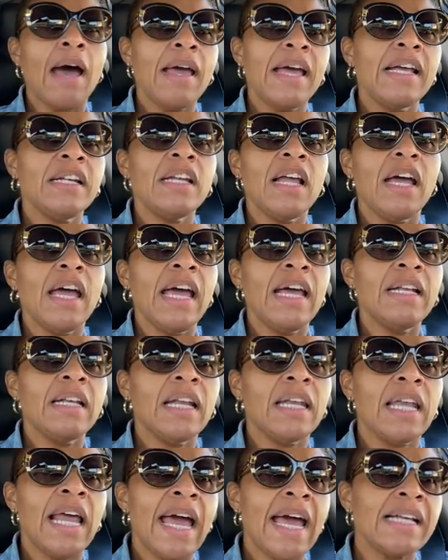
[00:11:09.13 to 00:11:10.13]
And
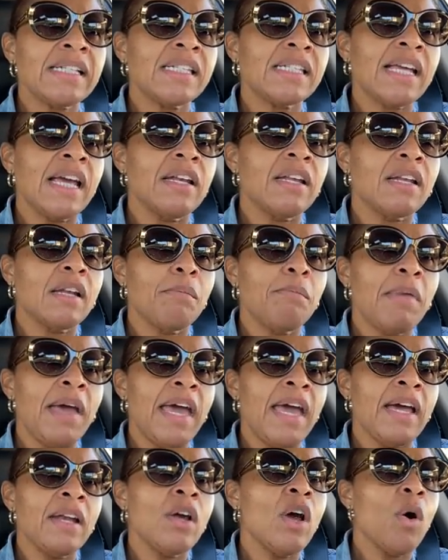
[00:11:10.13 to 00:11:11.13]
the last state of the
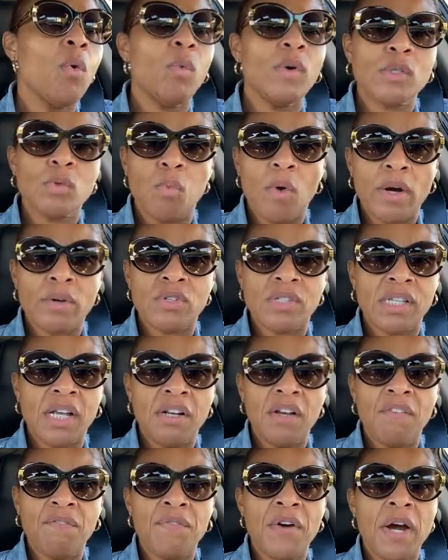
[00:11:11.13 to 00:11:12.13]
man was worse
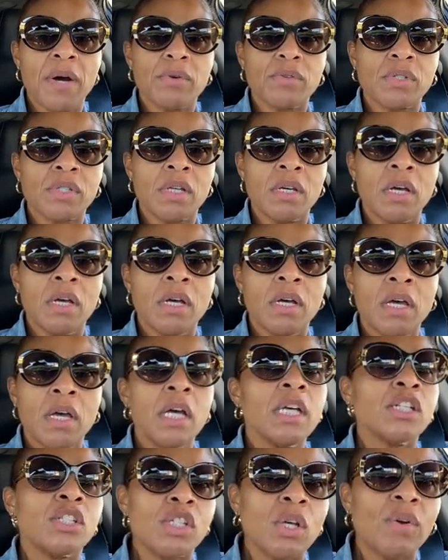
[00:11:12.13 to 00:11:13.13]
than the first.
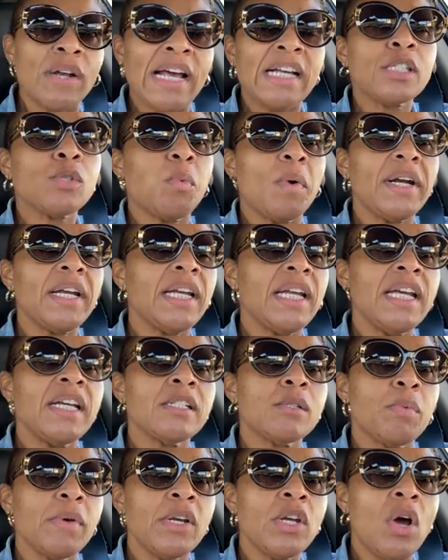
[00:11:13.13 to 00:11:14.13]
So that's what it
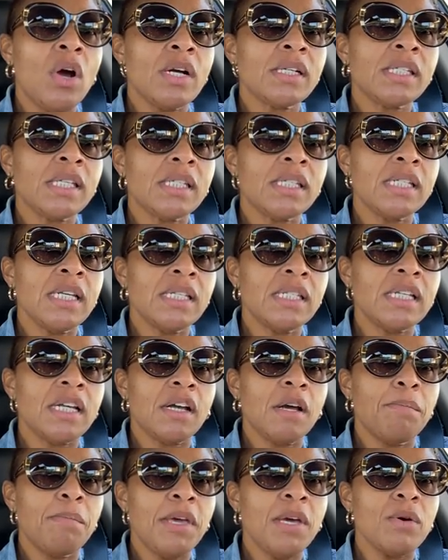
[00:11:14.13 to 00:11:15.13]
is with
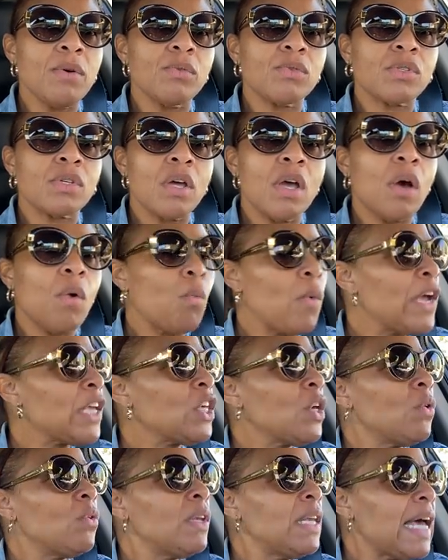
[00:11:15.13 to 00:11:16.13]
narcissistic abuse. When
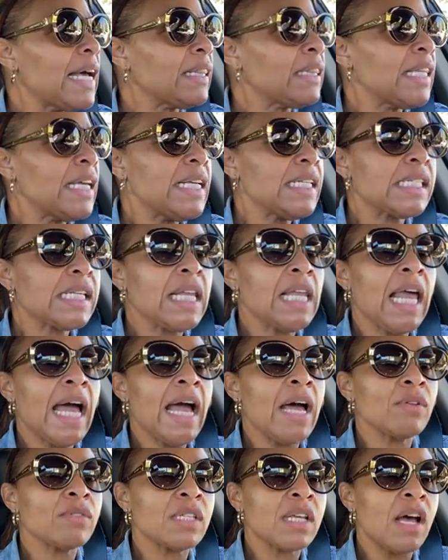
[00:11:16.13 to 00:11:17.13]
you let these
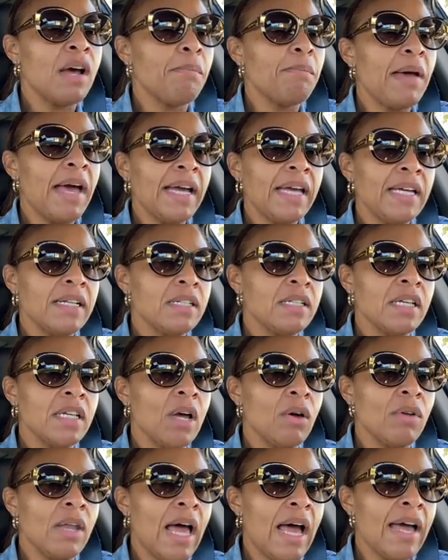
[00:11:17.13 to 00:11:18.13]
clowns come back into
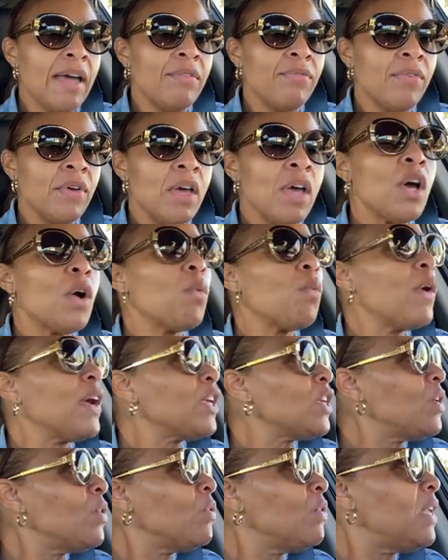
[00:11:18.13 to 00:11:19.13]
your life,
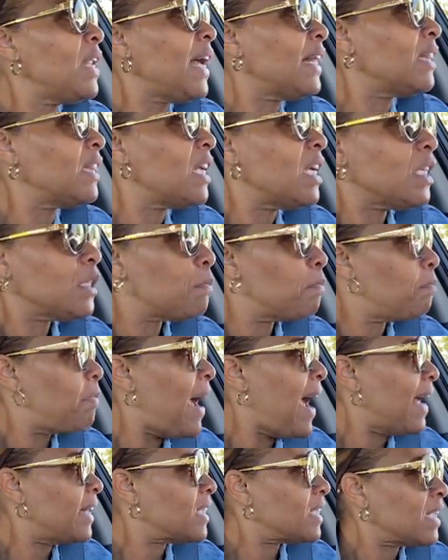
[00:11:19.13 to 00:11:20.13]
when you let these
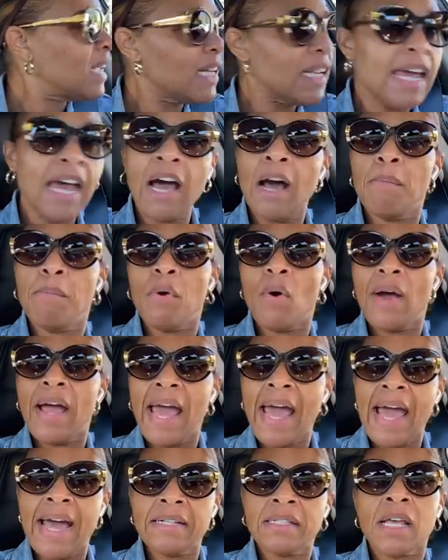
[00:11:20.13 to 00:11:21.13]
bats and cowboy
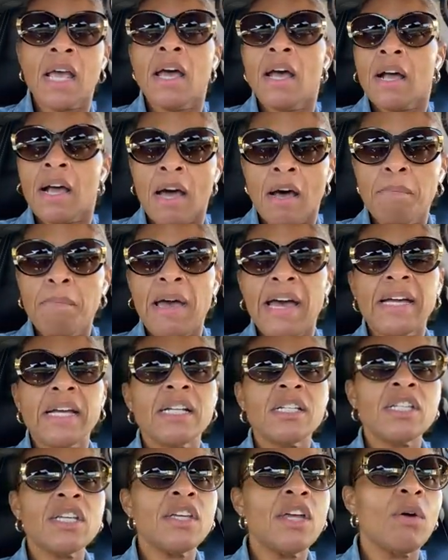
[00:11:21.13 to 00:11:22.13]
hats come back
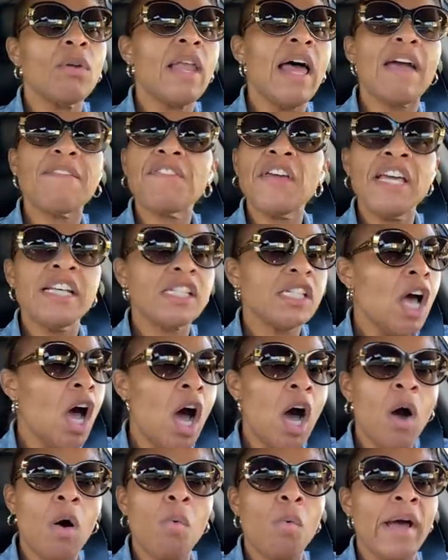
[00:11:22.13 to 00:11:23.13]
into your life, it's
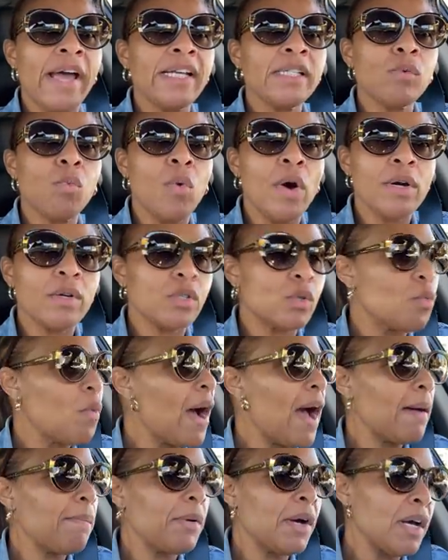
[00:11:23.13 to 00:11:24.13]
always worse.
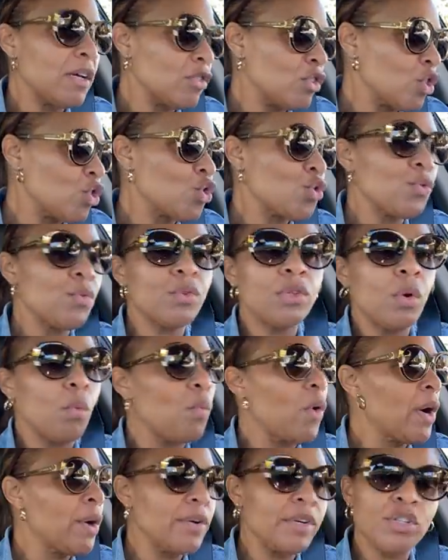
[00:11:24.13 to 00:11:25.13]
Why? Because the
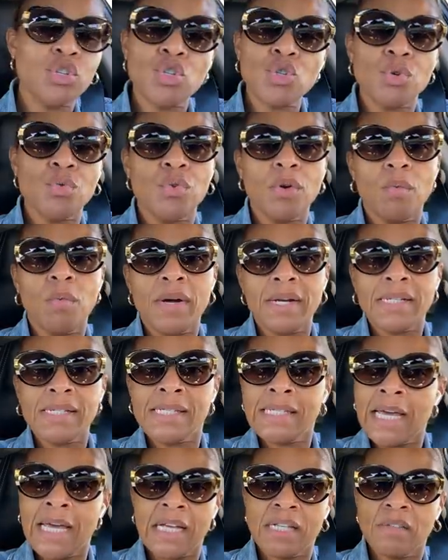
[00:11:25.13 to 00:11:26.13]
word is true to what it
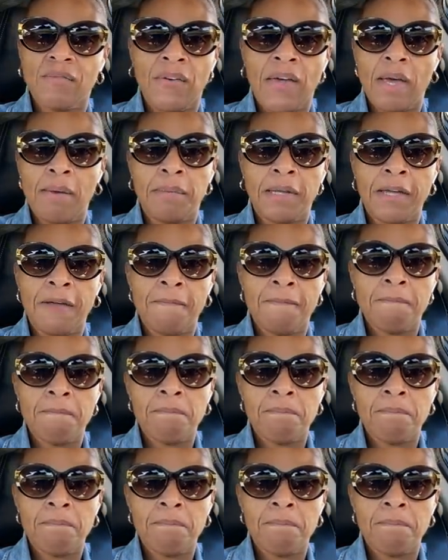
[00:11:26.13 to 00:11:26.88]
says, family.